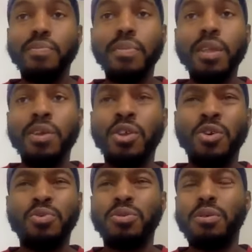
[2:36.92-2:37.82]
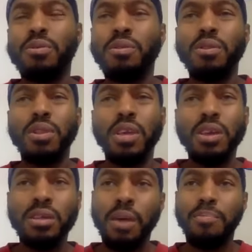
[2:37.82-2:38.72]
you know, there were certain
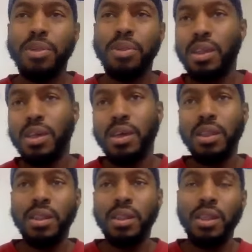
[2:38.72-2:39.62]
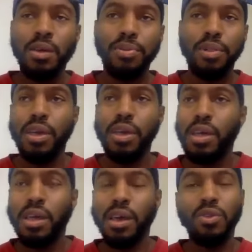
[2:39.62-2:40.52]
leagues I played in and didn't play in.
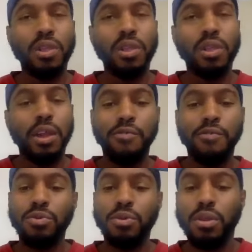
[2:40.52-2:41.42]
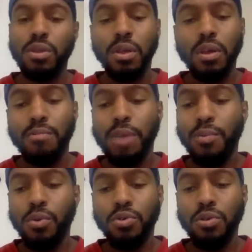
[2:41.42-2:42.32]
Like I know a lot of folks in
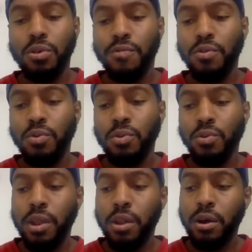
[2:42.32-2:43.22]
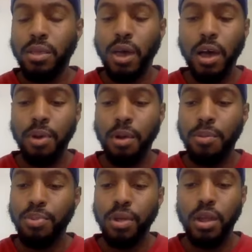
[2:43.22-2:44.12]
Maplewood, if you were around our time, probably
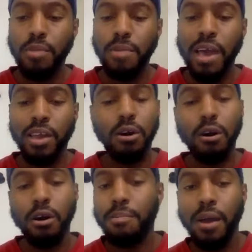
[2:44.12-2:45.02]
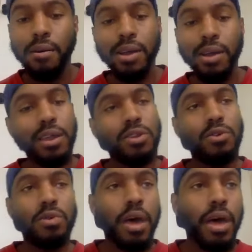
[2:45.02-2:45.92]
played with Immaculate and Mary. I didn't
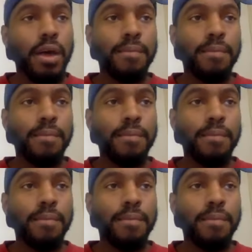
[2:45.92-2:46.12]
do that.